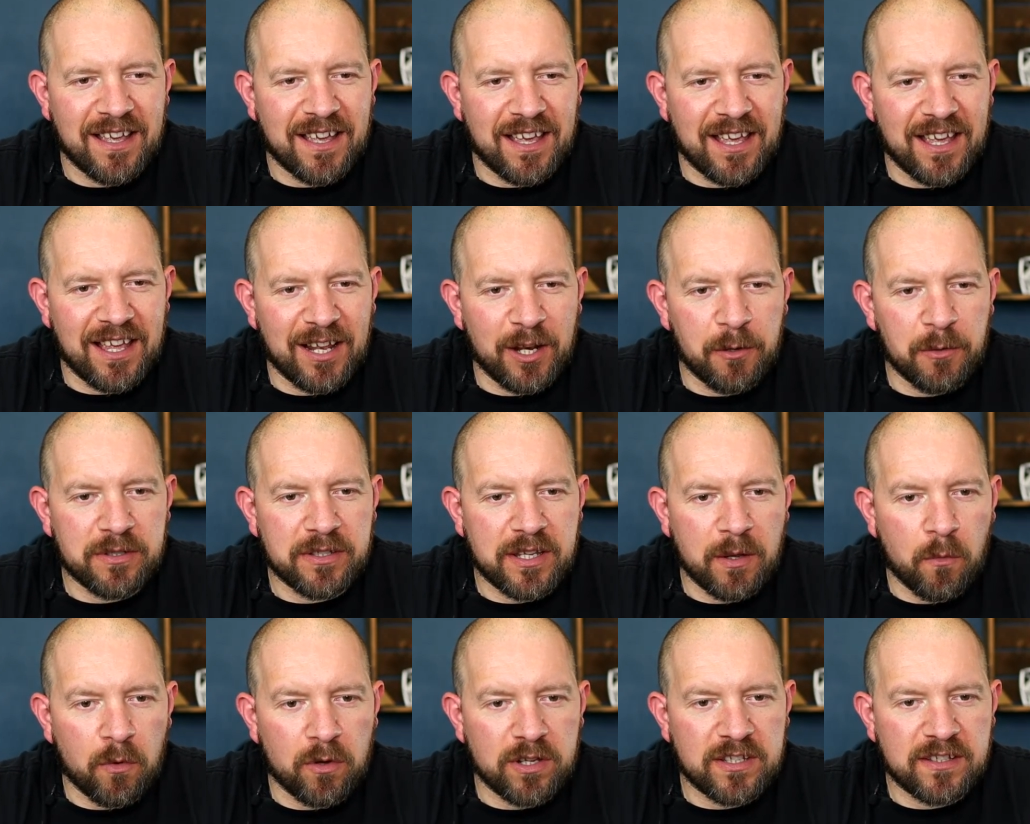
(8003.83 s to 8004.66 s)
Uh, Luke's
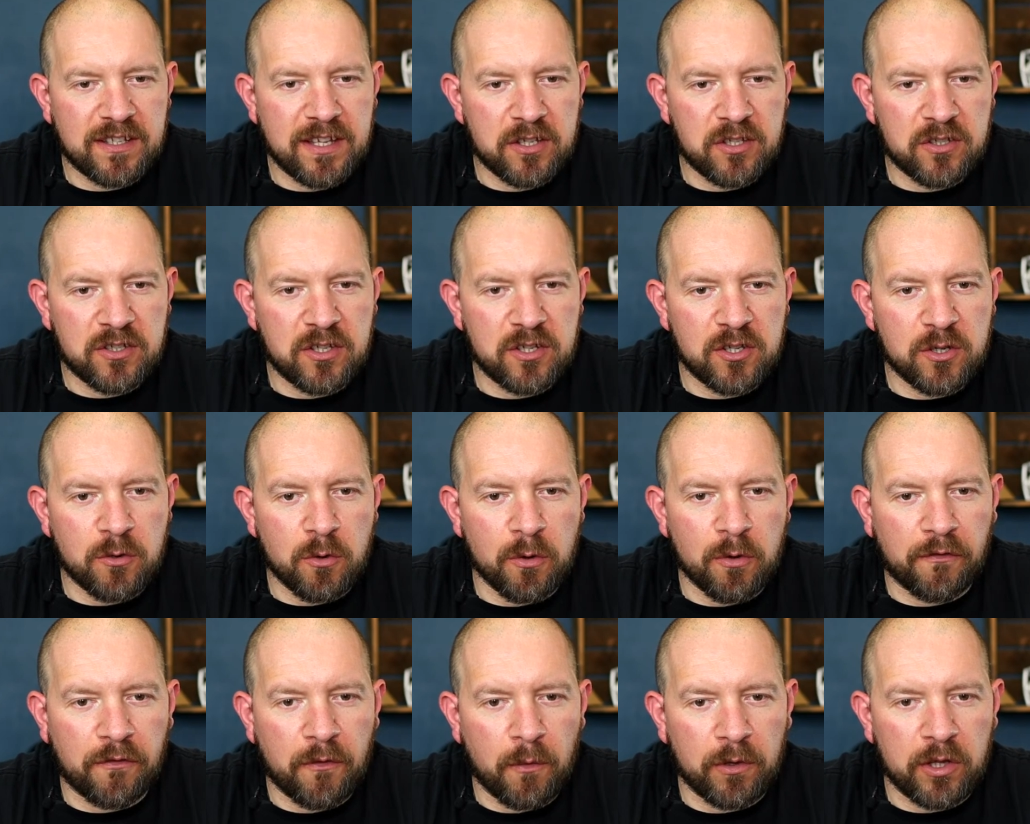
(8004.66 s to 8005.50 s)
saying, what stages did you
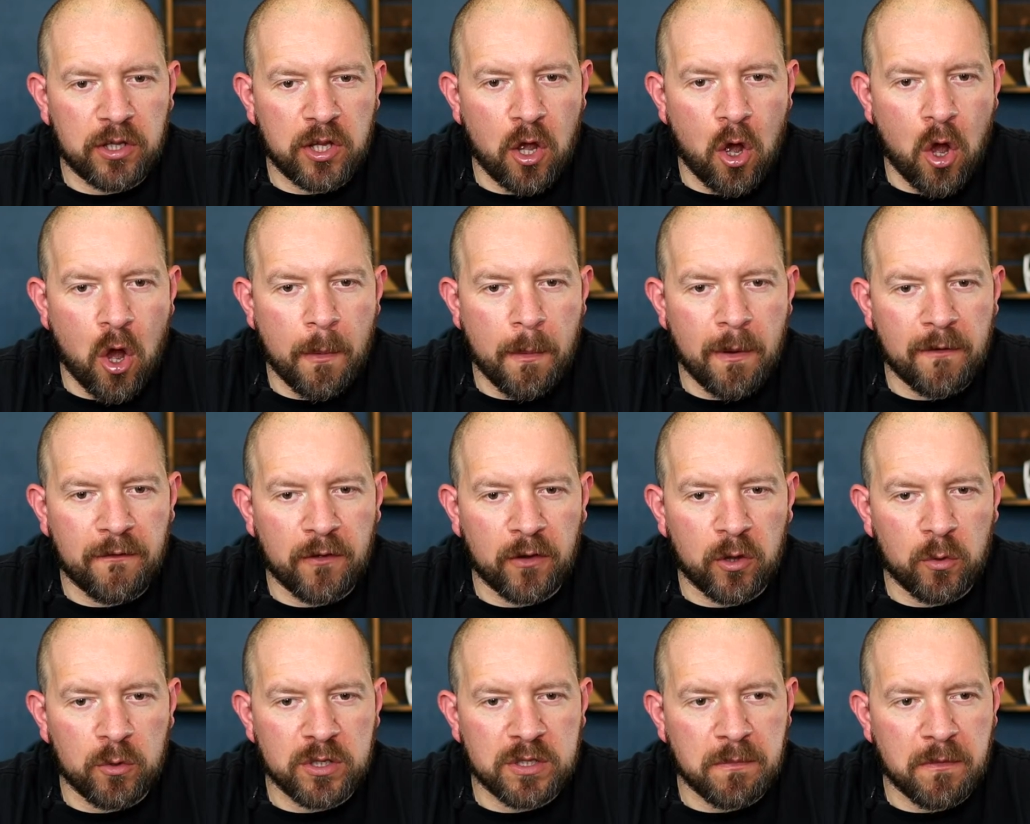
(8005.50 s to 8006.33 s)
go through on the armour
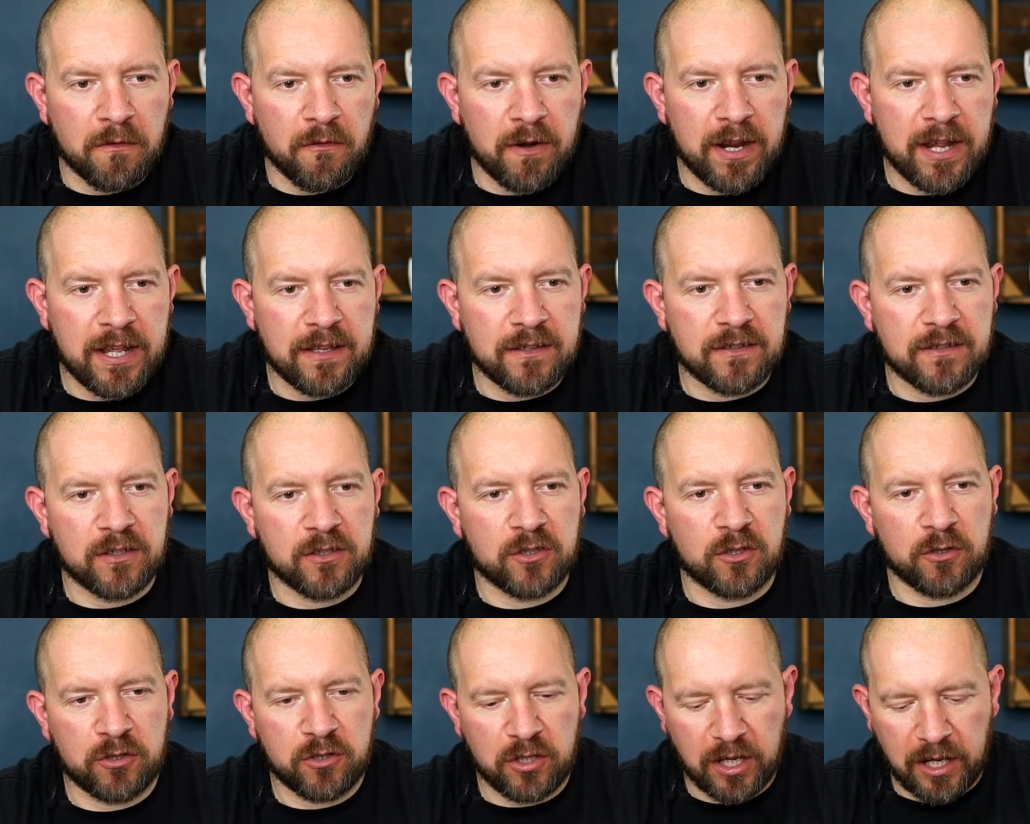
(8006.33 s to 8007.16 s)
for those Marines?
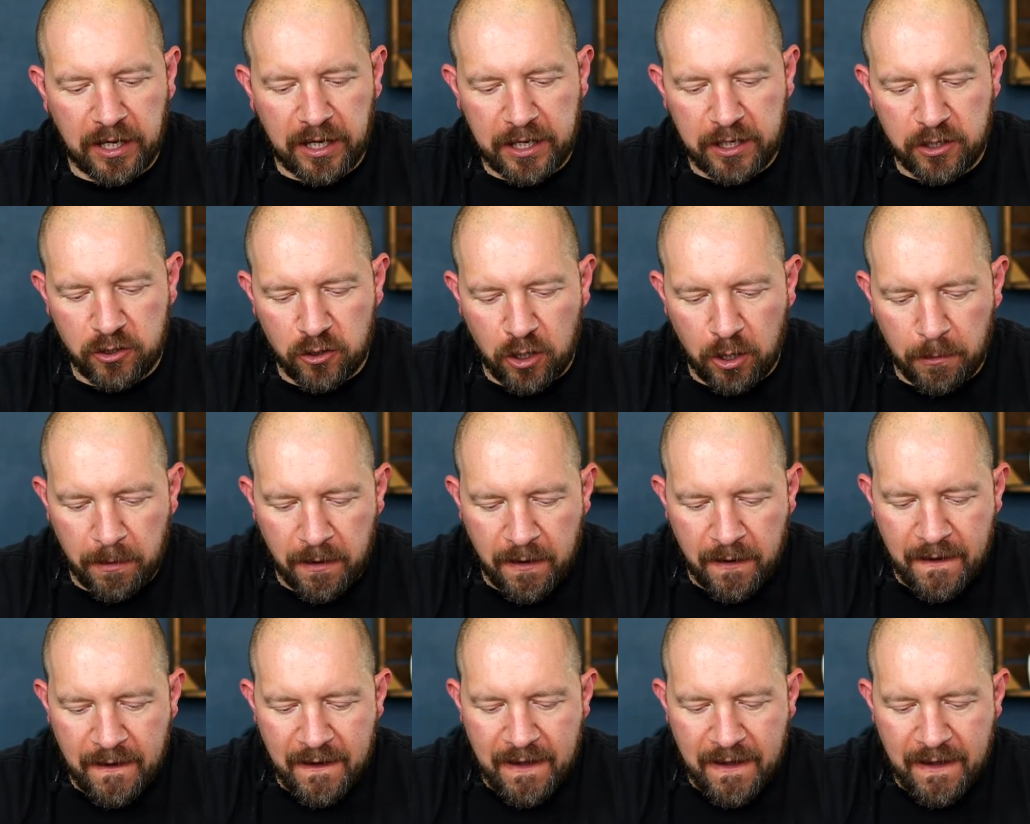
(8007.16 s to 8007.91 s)
Such a clean job.